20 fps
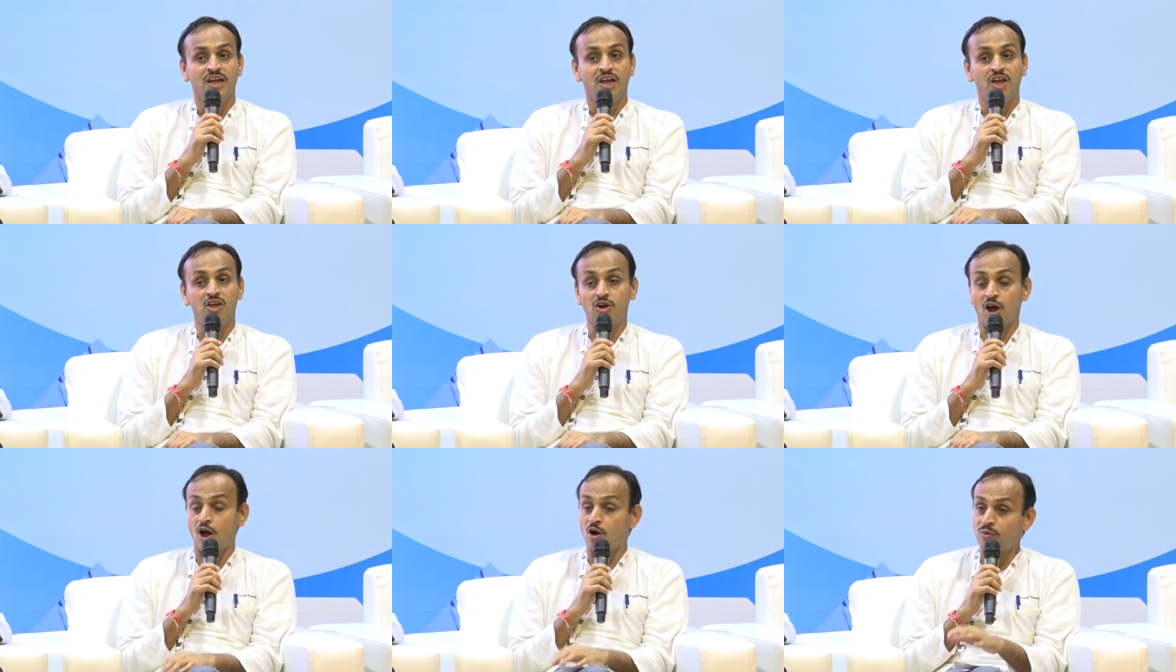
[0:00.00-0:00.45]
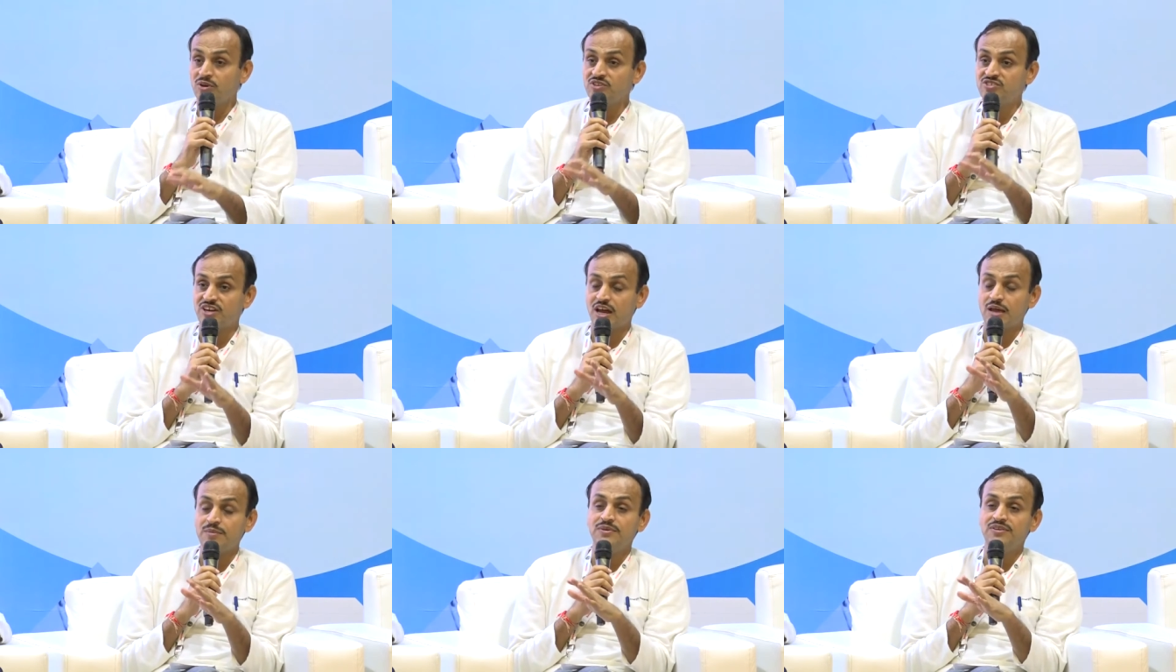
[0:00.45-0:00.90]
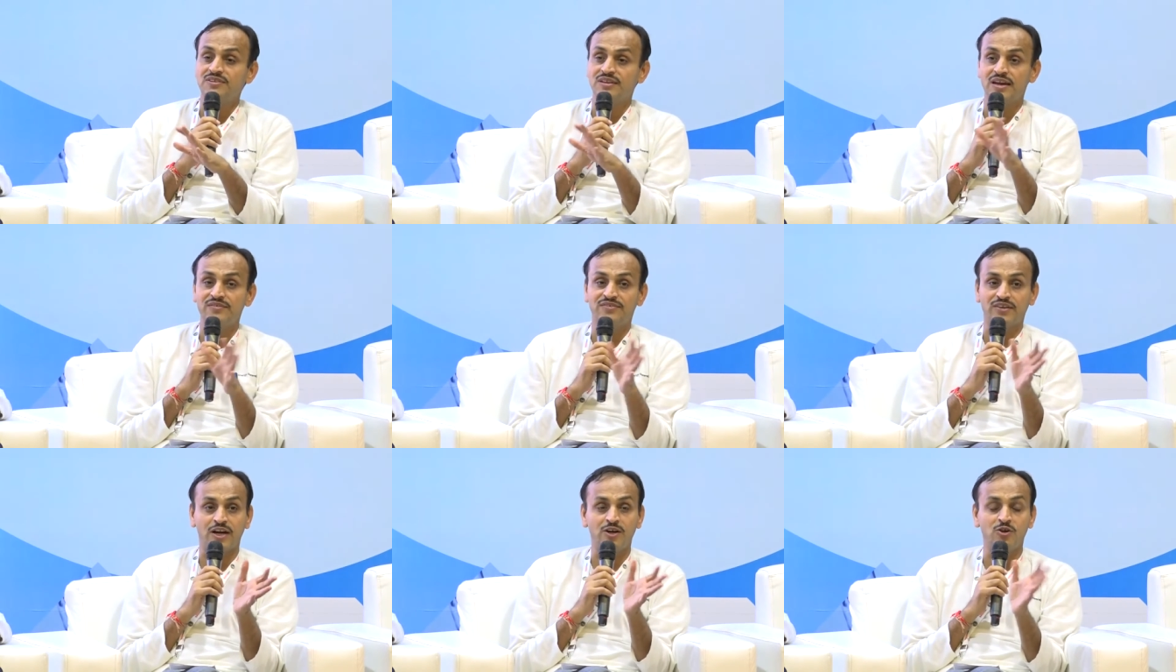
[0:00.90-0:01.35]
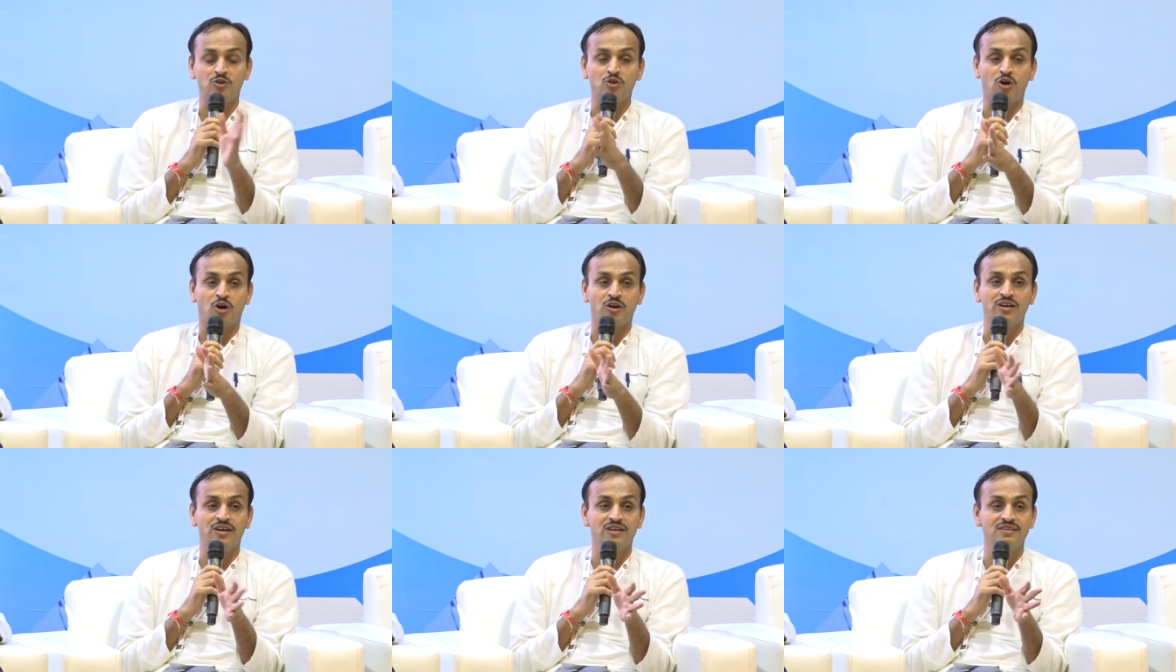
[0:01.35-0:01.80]
You know, how much time is left? I don't
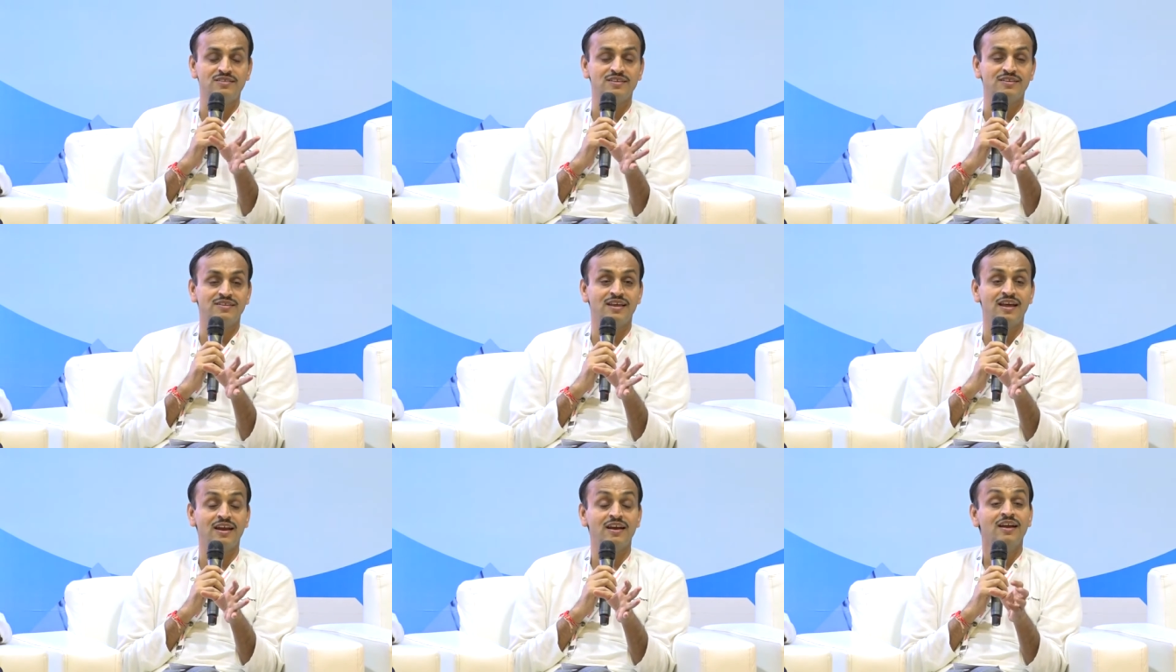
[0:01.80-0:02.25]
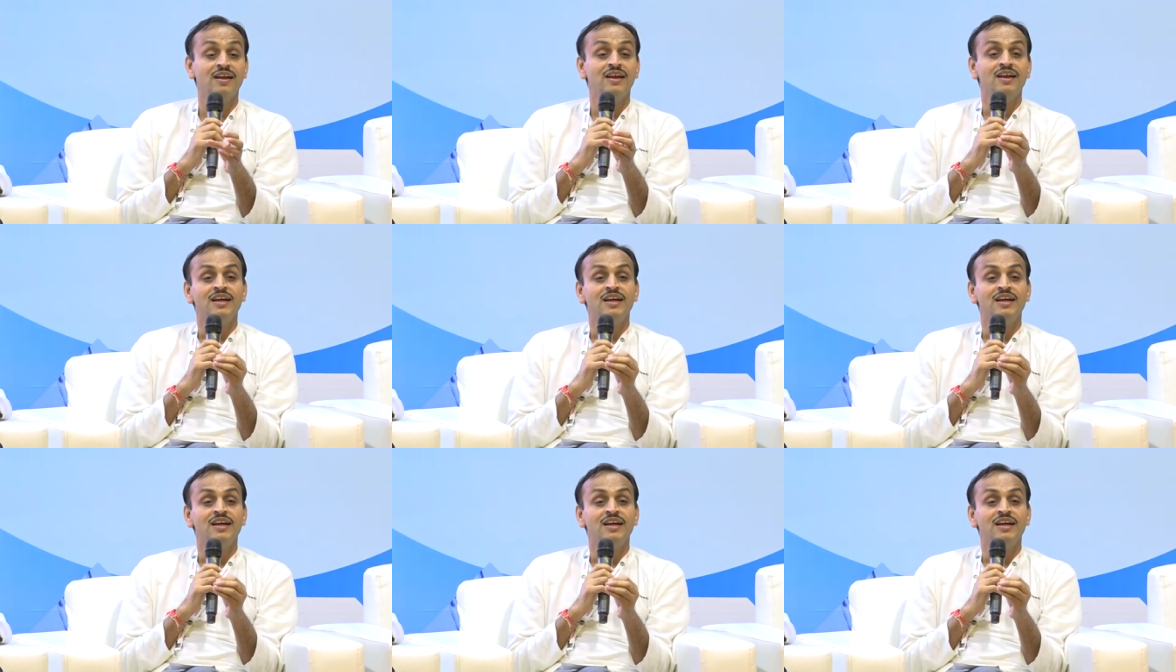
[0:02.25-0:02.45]
know, audience is there.